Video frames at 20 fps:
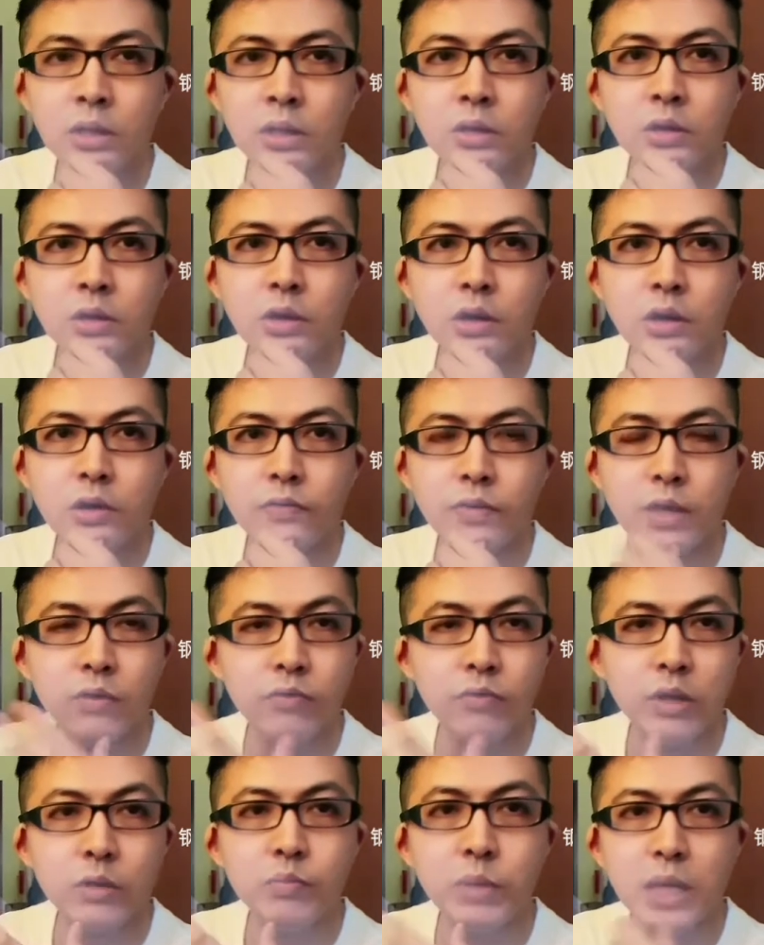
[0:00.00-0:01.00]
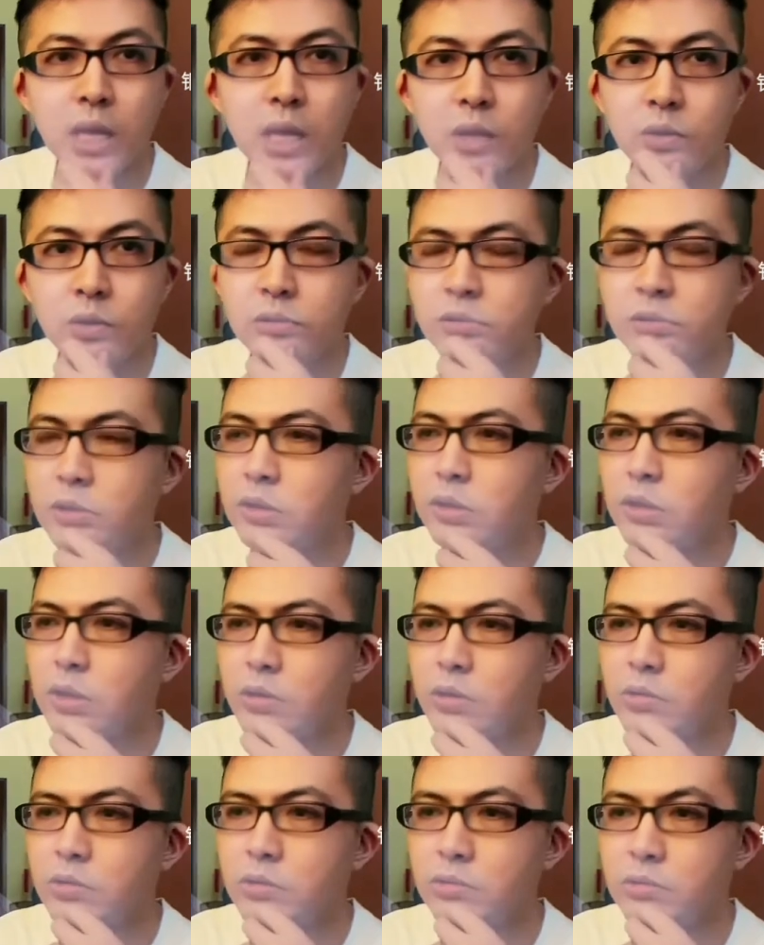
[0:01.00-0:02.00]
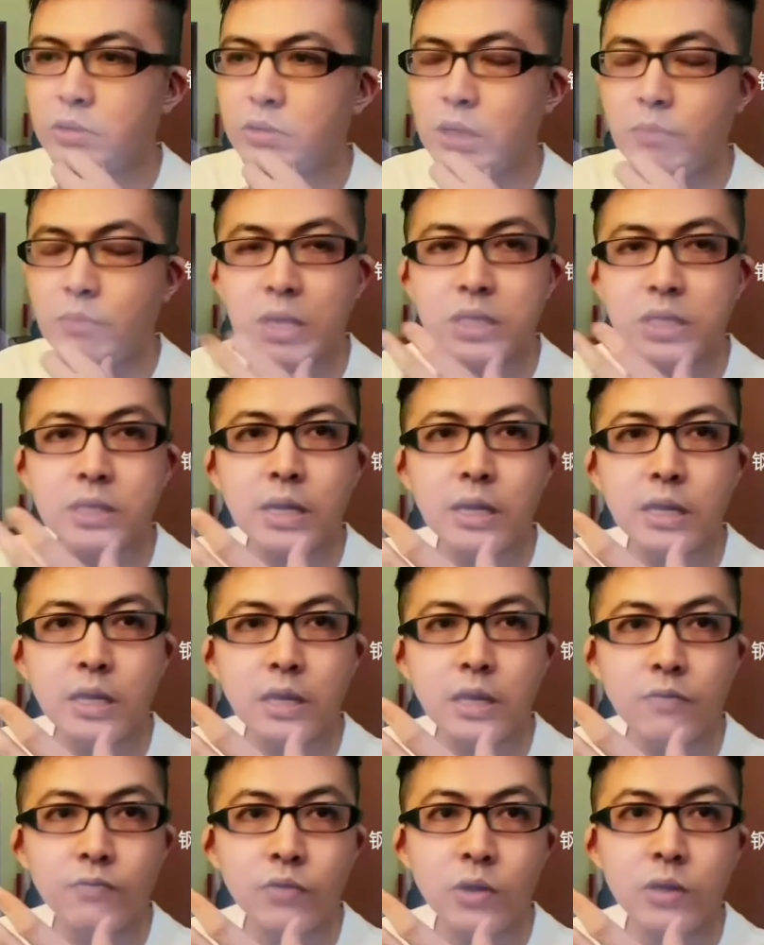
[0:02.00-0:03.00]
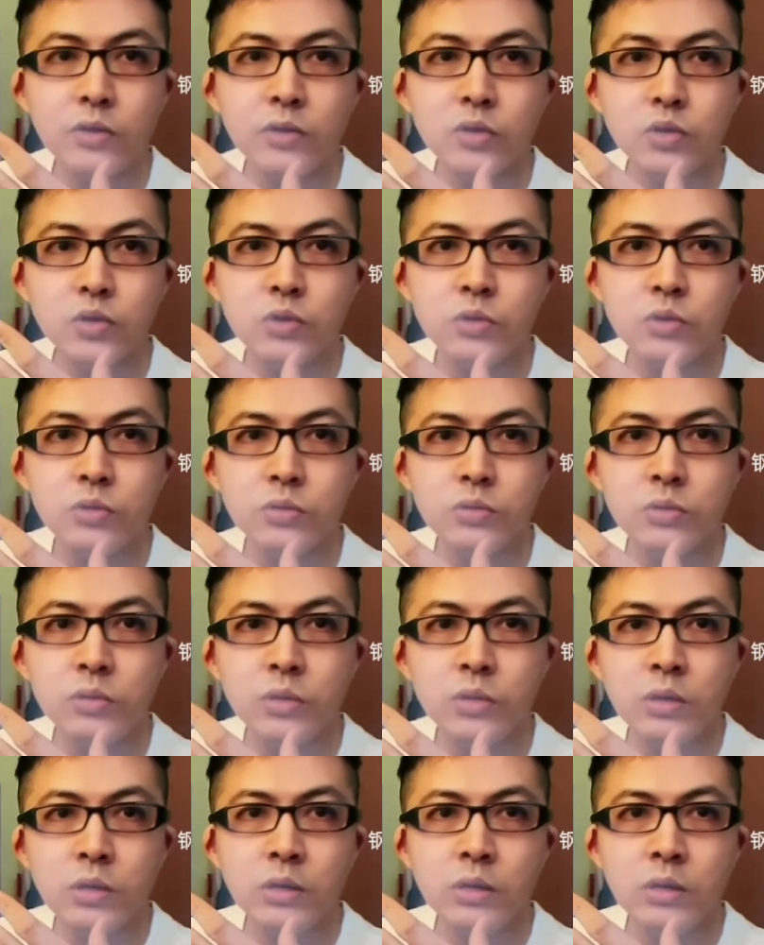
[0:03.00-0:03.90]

of that real piano, or basically if not to